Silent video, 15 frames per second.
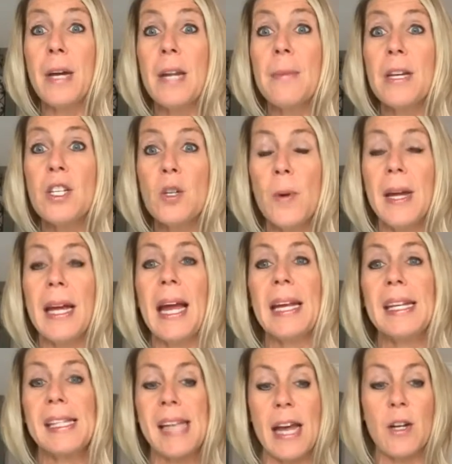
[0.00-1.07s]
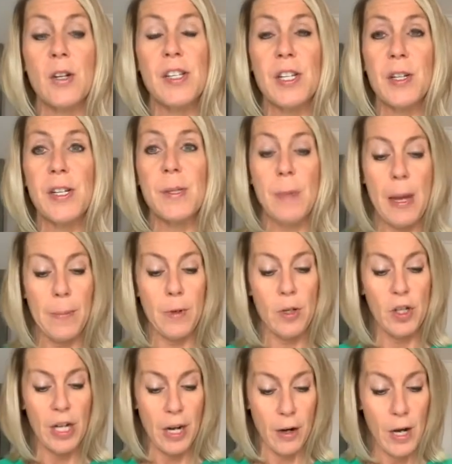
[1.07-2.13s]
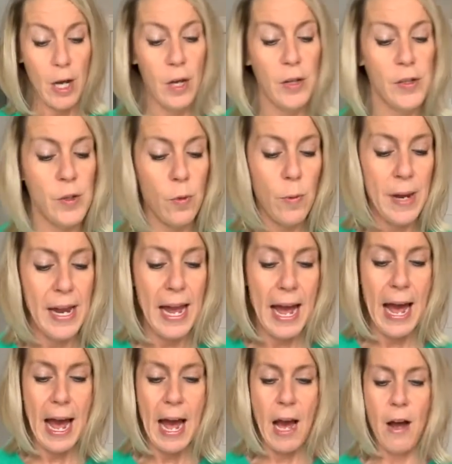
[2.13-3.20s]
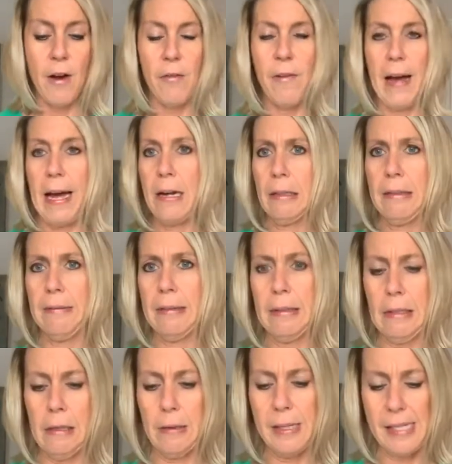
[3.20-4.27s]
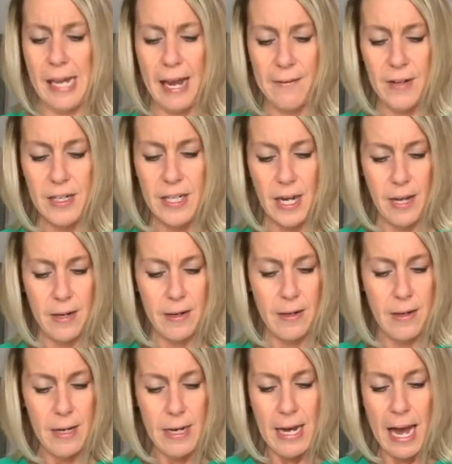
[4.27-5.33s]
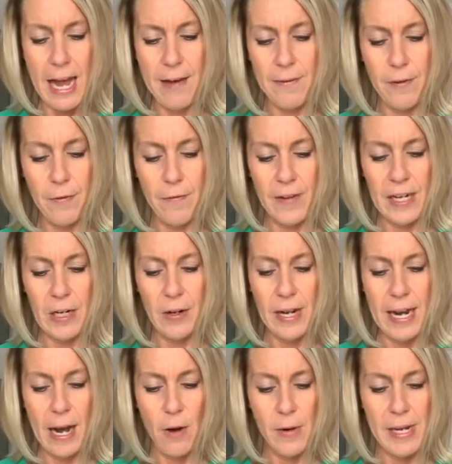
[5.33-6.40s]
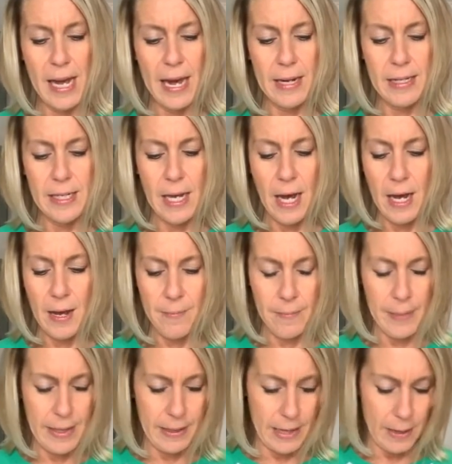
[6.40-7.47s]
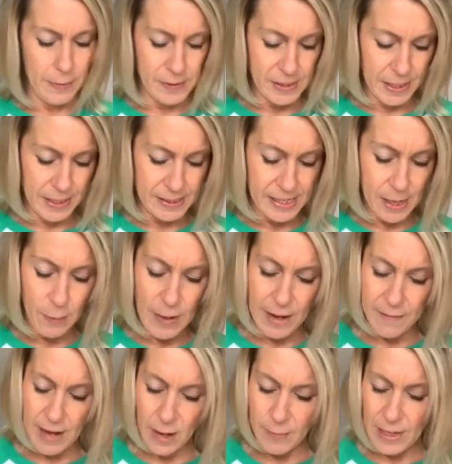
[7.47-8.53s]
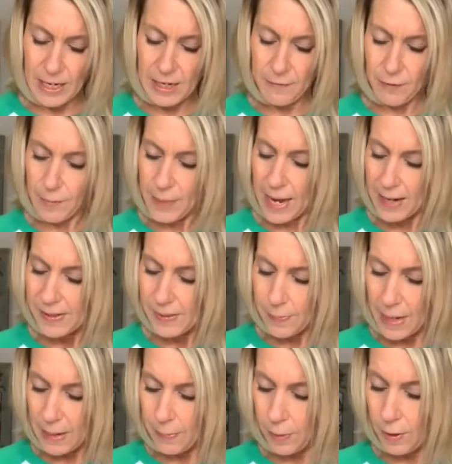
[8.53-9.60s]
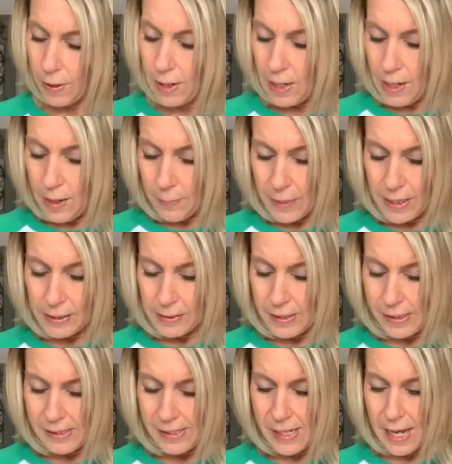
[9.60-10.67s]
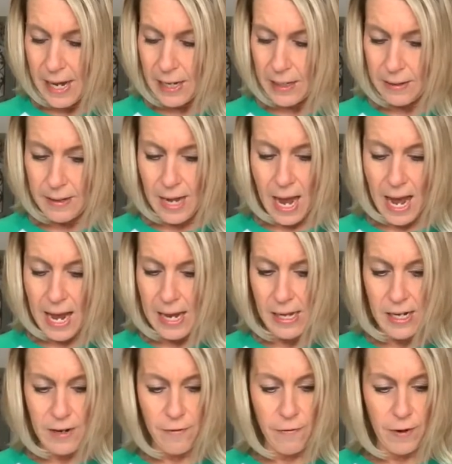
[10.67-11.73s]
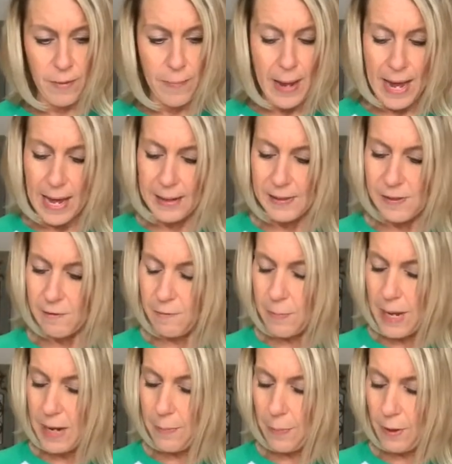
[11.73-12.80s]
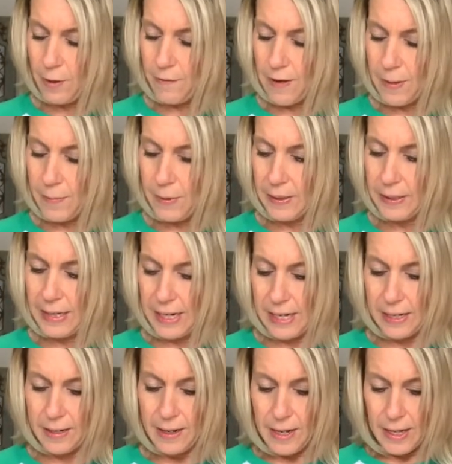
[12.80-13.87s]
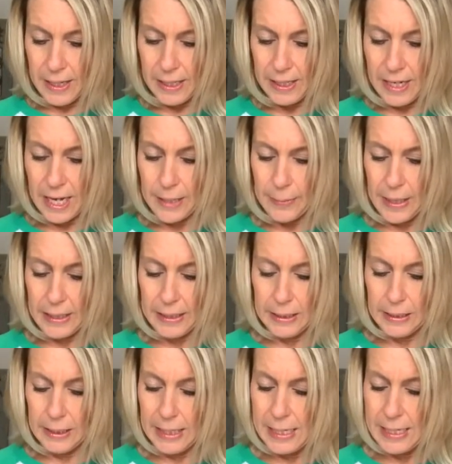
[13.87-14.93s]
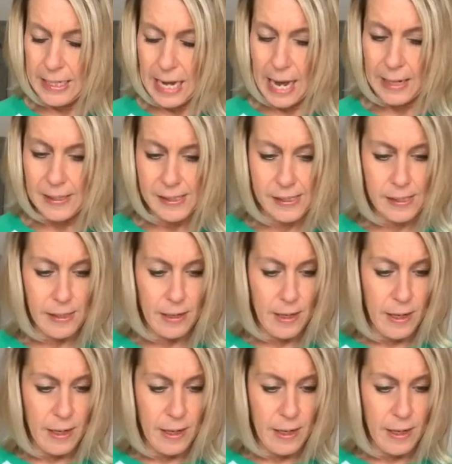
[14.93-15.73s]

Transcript: going to be doing a designer series paper share. So we have, I don't even know because I haven't done, I haven't figured it out yet, um, but I was going to say we have how many different packs of paper. But it looks like nine different packs of paper if I'm looking in kind of my little index.